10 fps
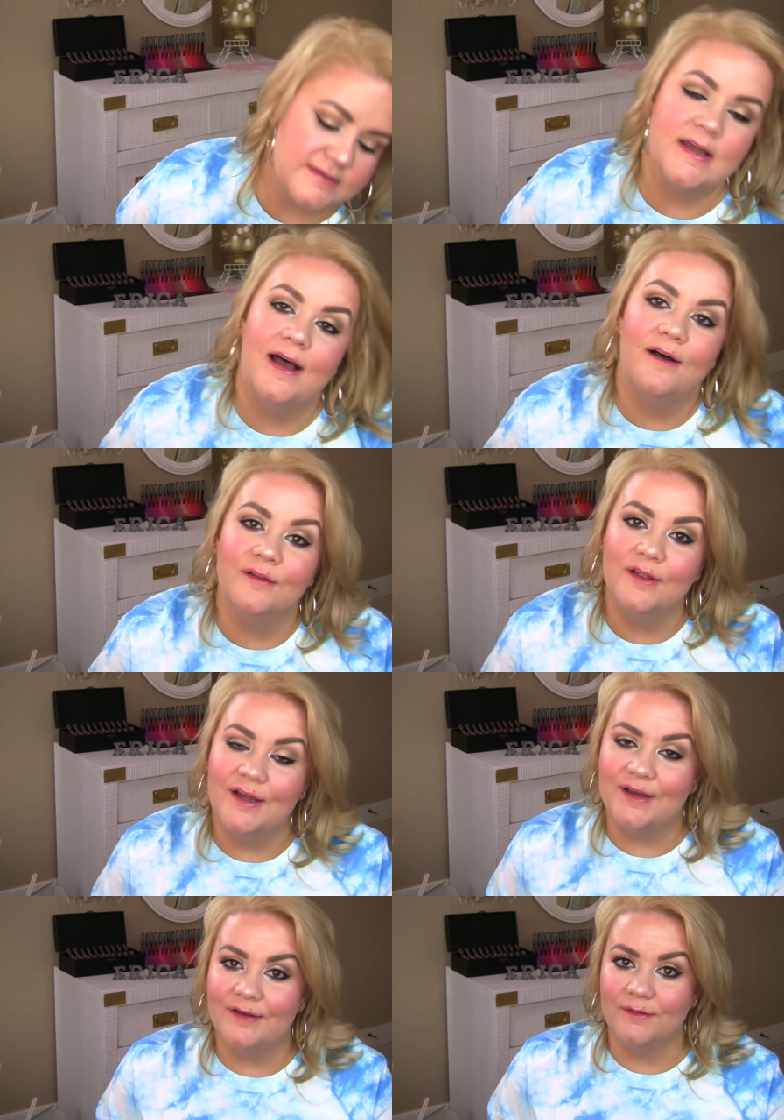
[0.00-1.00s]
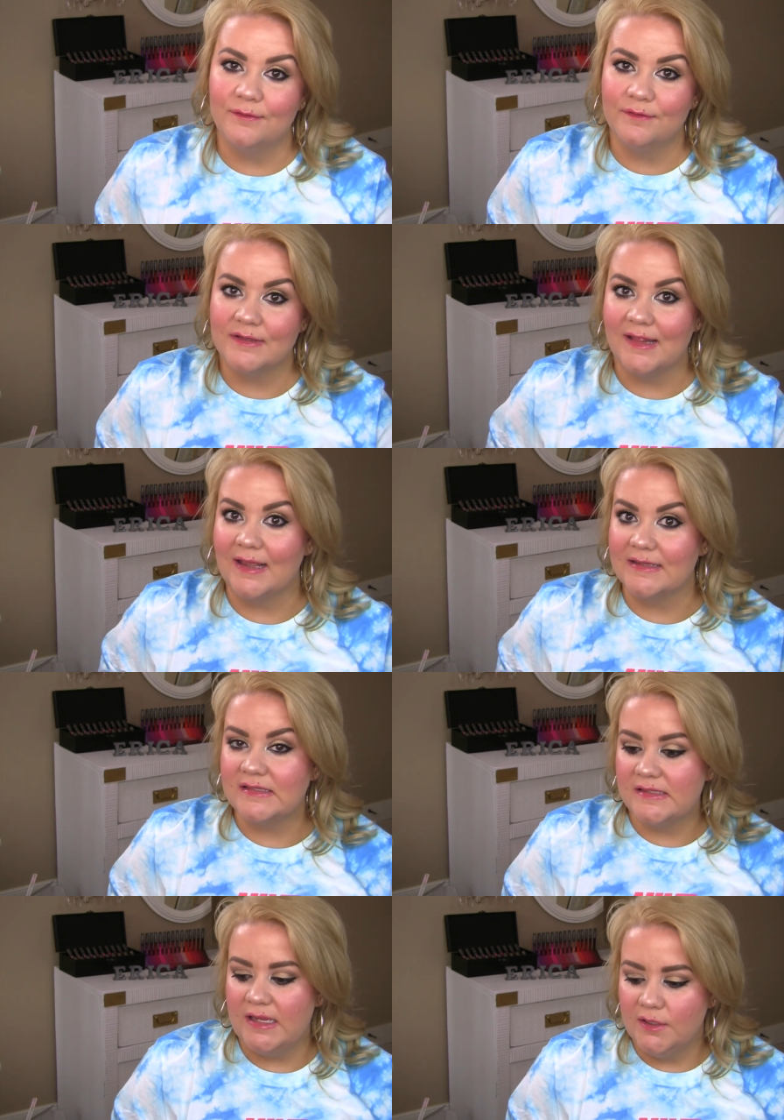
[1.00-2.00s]
style of like a
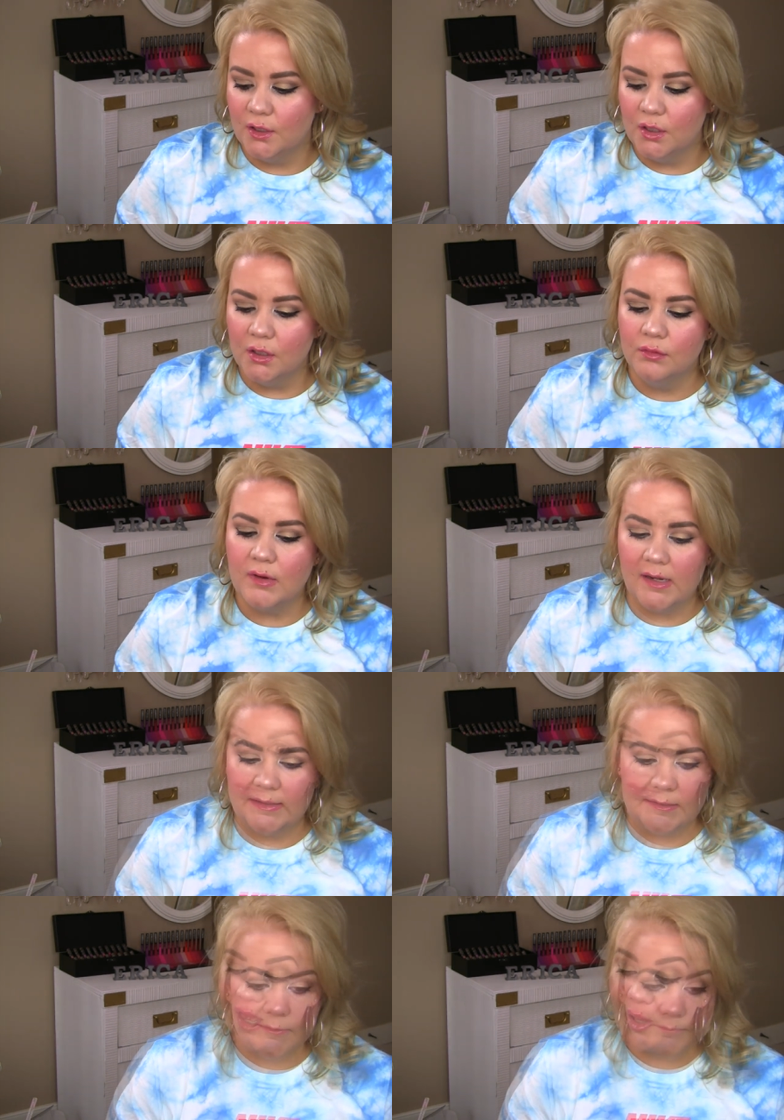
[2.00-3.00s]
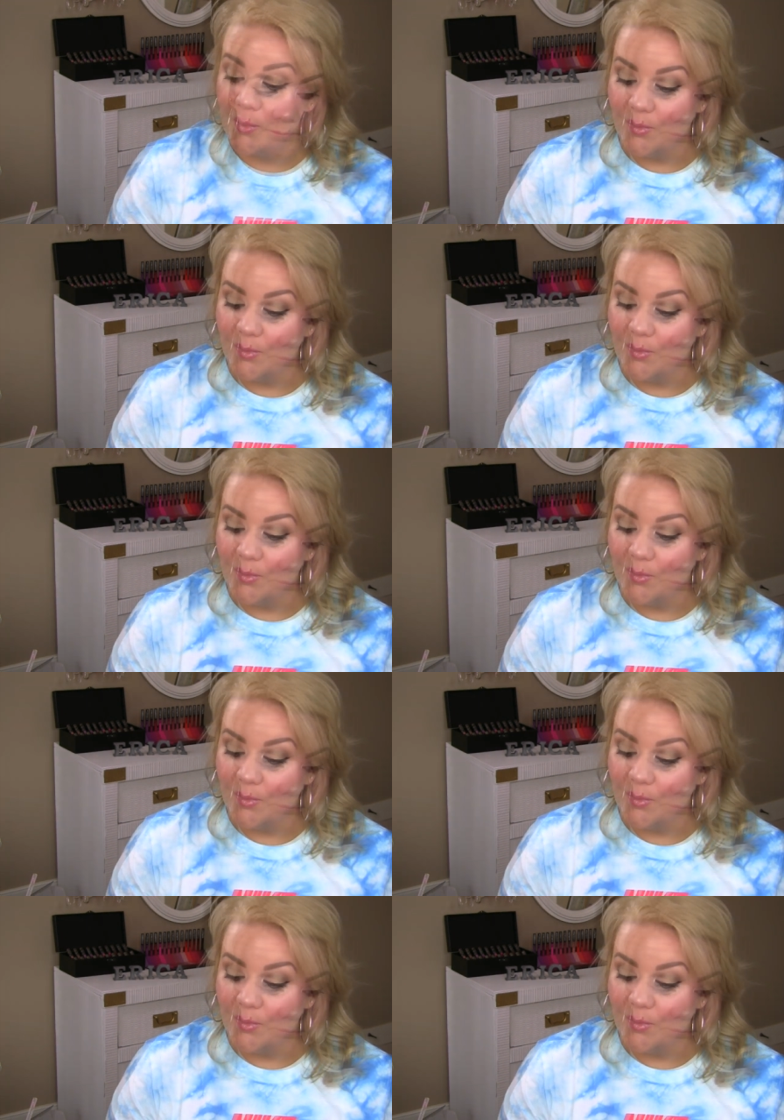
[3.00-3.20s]
sneaker right now.